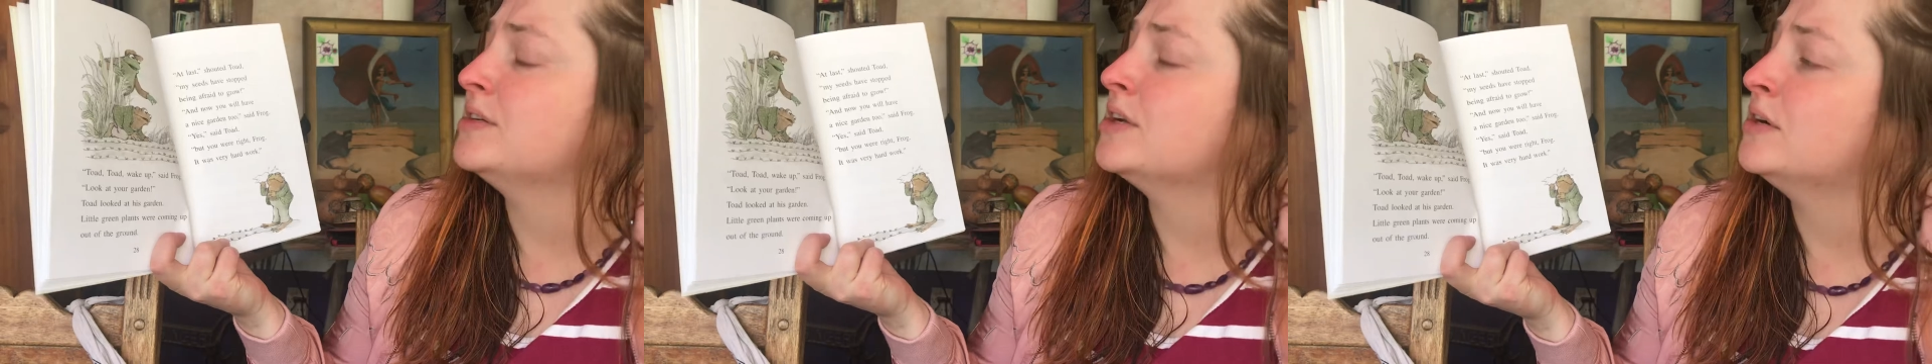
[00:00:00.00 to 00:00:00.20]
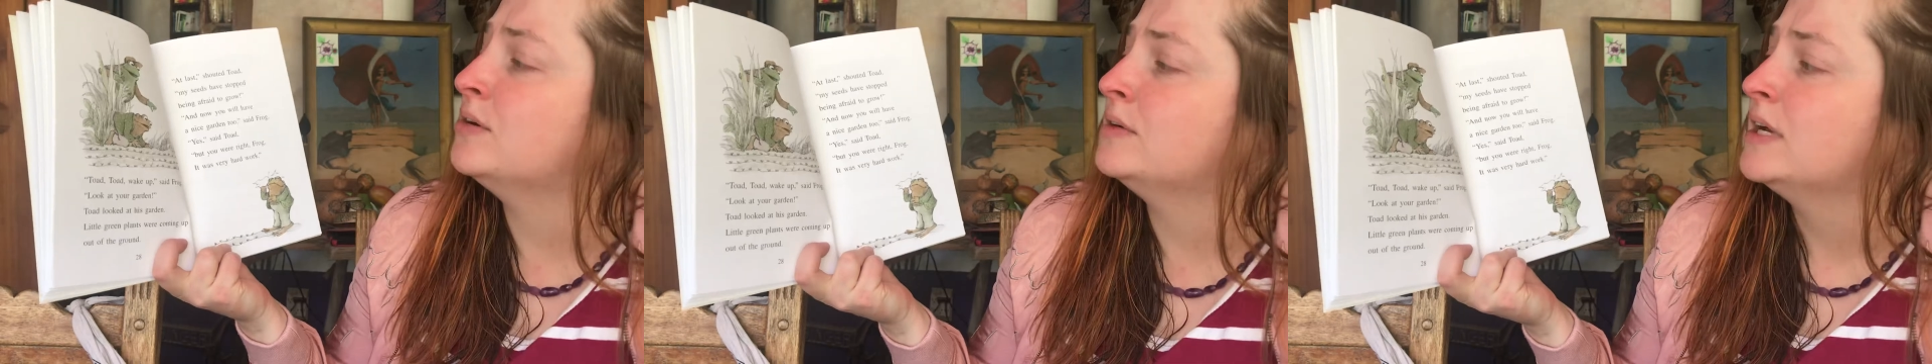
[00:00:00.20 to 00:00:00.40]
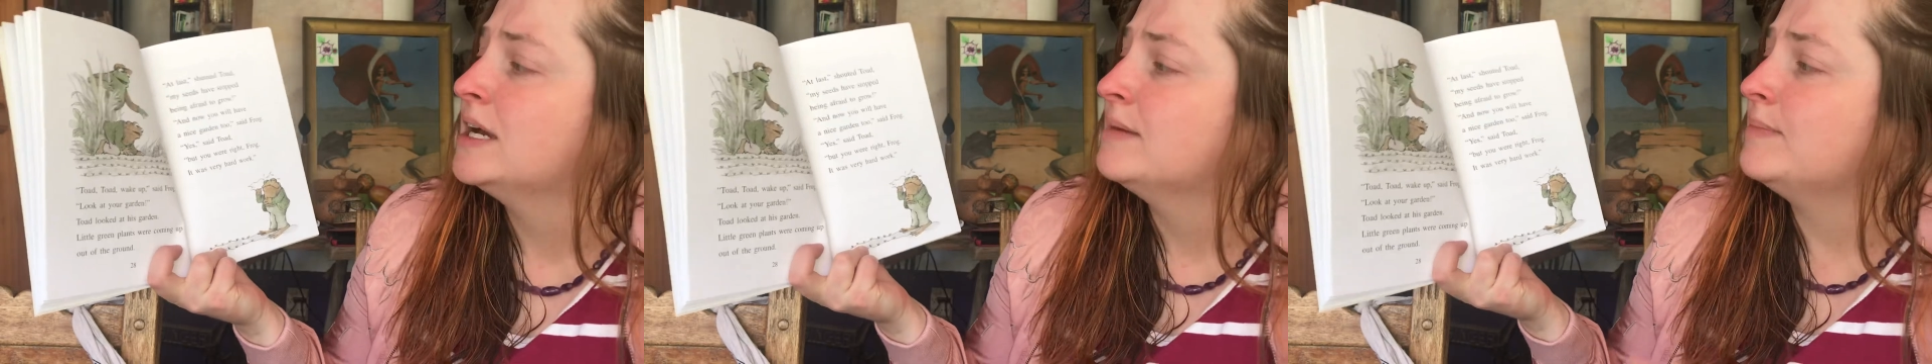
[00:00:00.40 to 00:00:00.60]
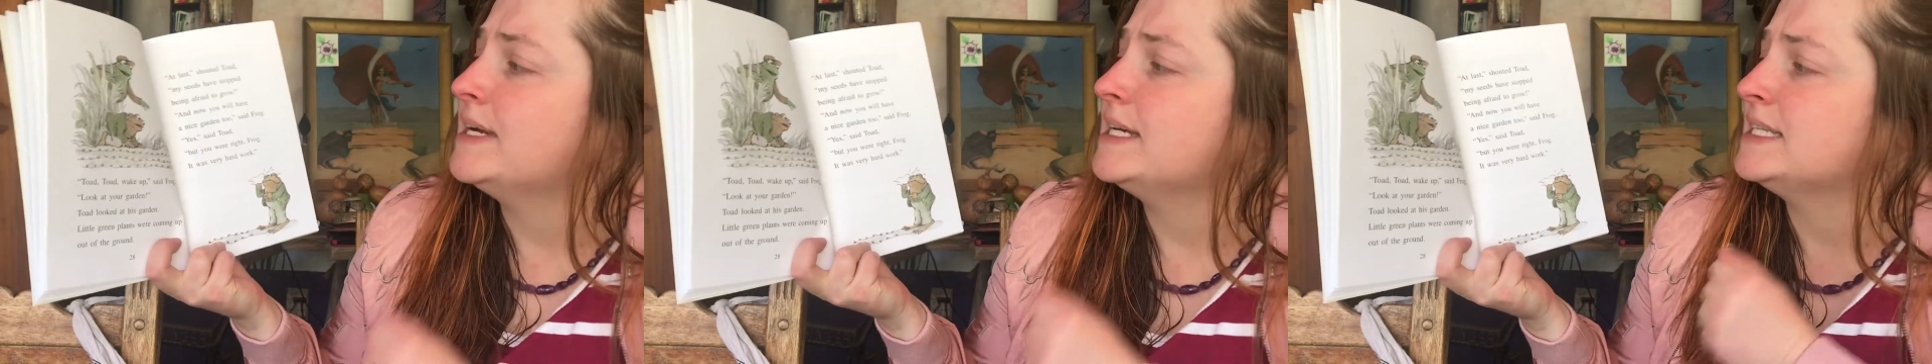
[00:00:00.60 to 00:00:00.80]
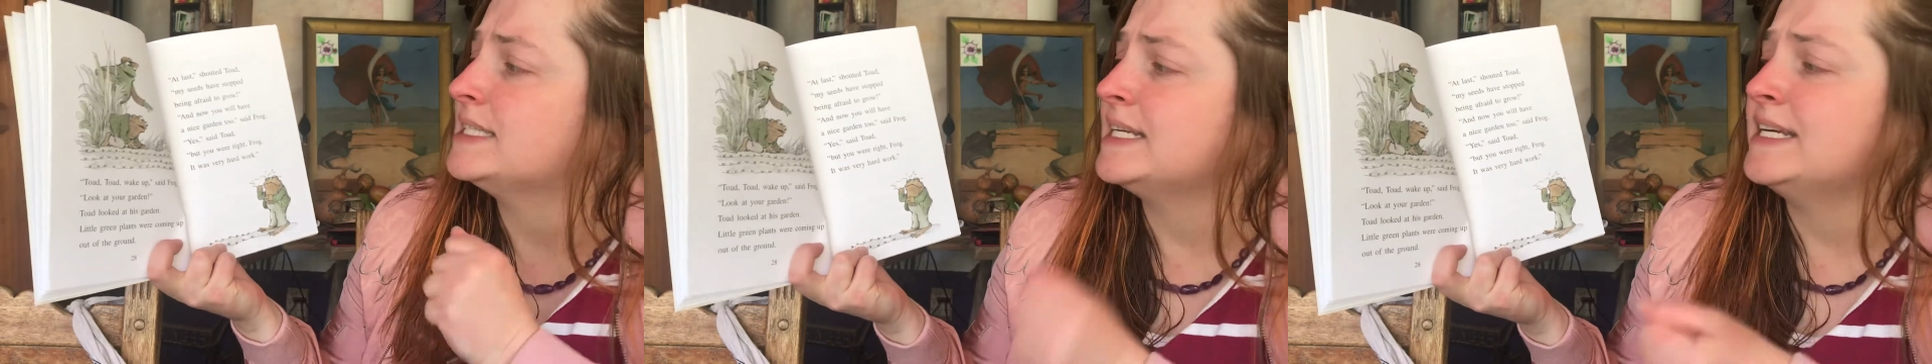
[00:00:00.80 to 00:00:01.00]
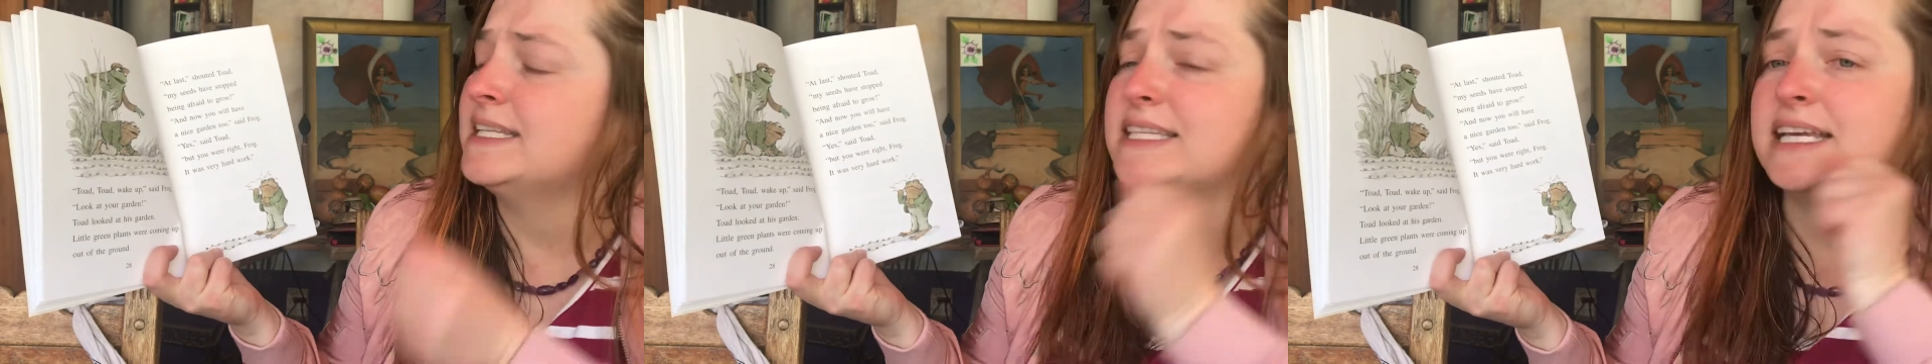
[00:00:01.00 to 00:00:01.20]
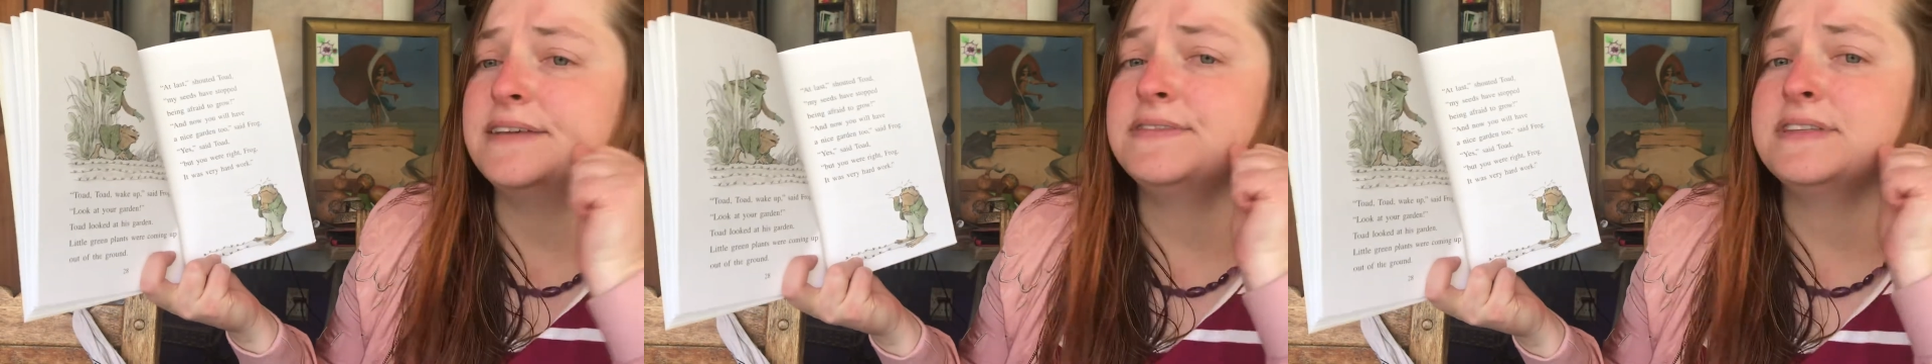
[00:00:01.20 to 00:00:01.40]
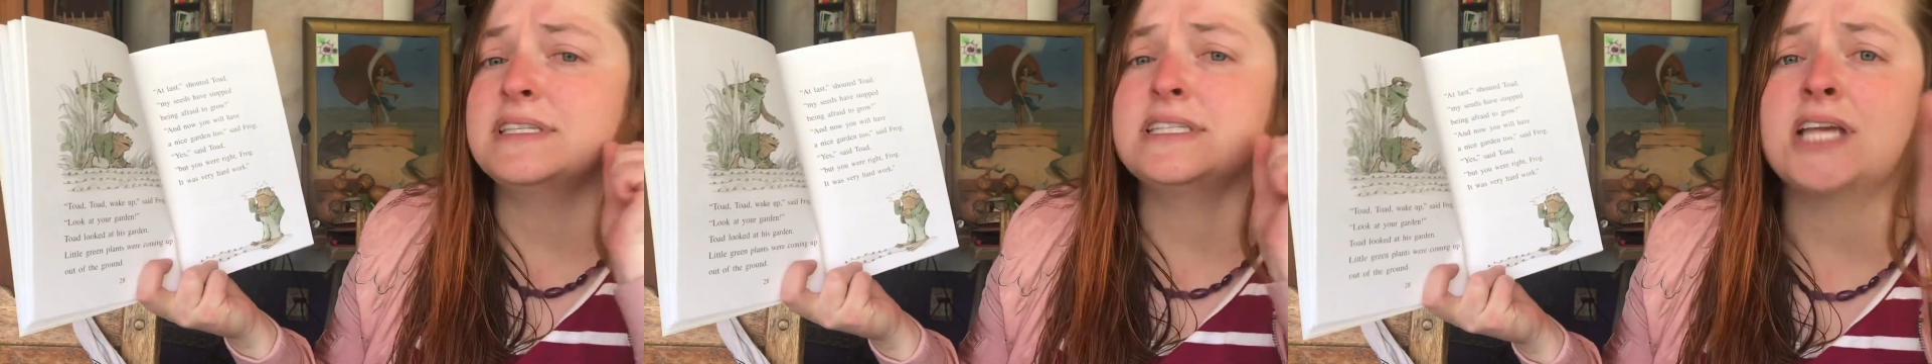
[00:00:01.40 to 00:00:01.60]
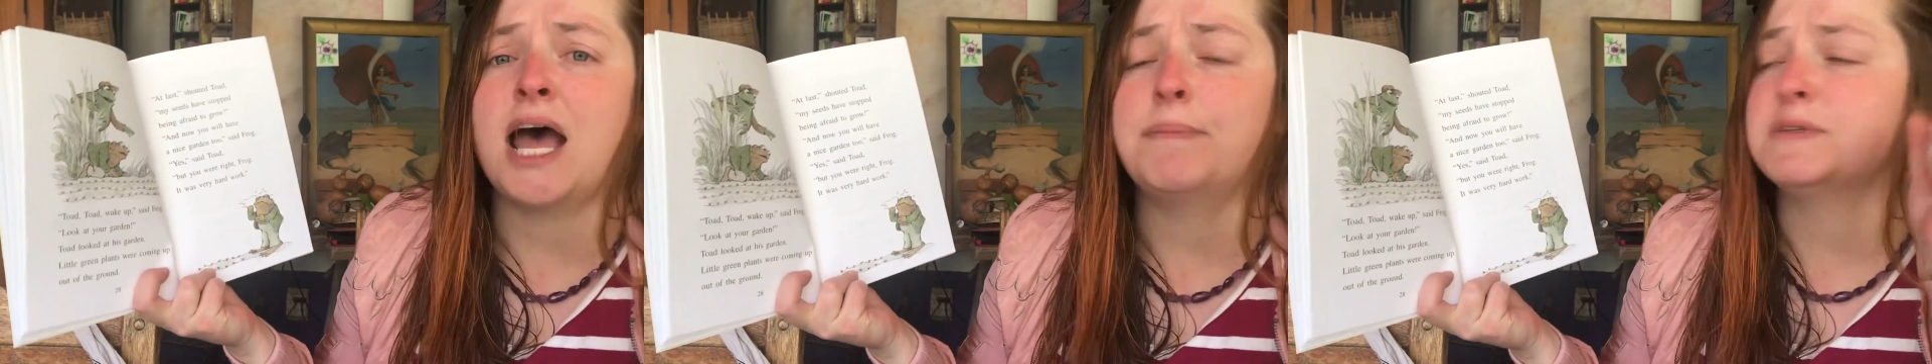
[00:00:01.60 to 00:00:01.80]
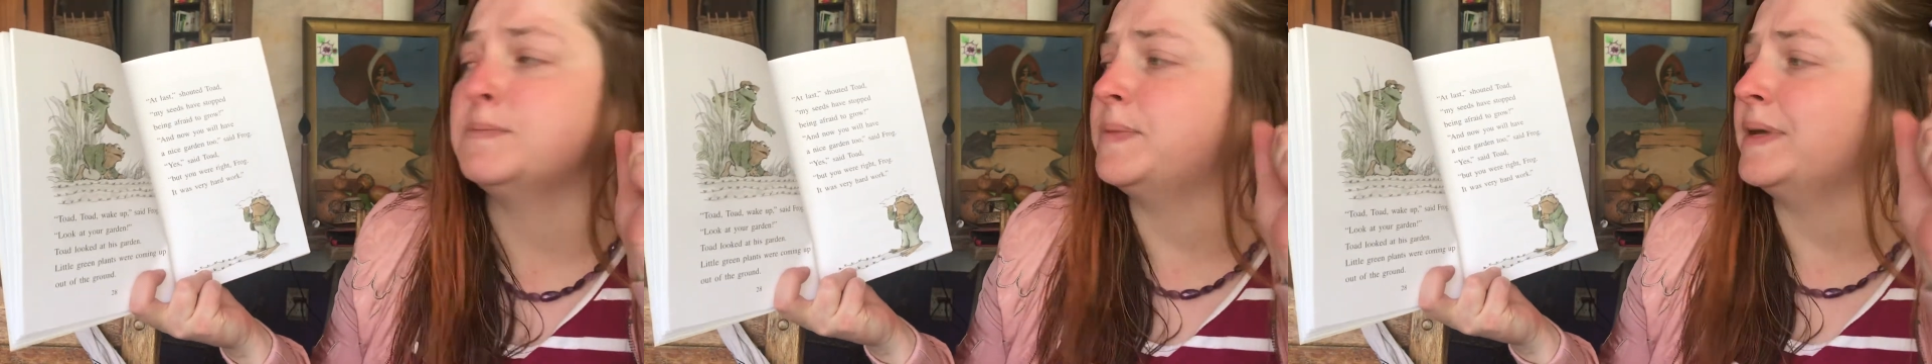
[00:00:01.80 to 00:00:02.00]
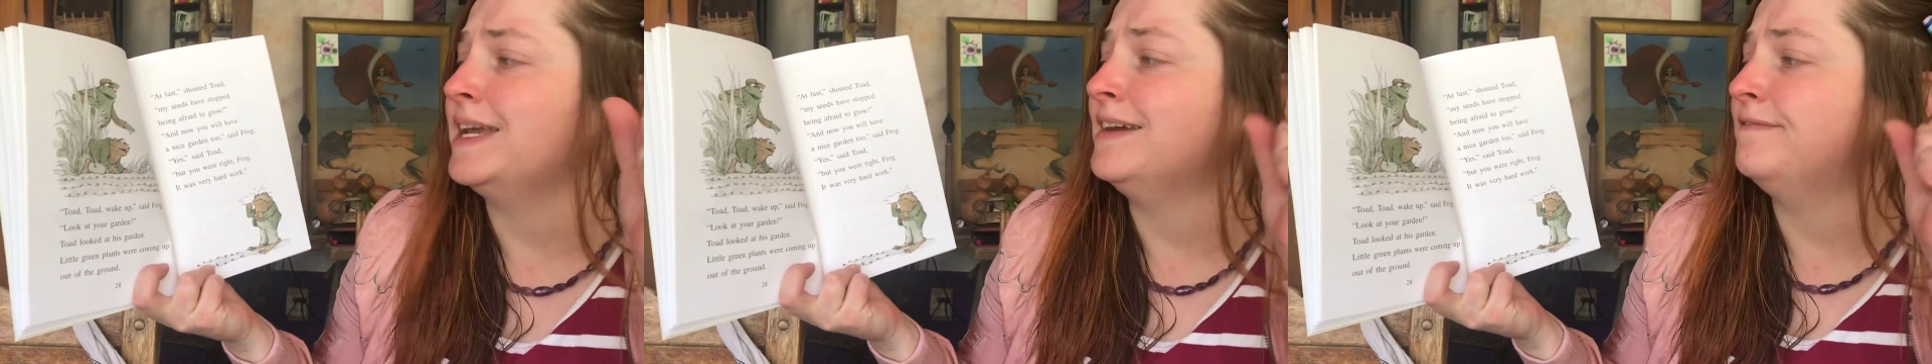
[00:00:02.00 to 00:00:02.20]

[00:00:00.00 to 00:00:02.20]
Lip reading: Toad, "my seeds have stopped being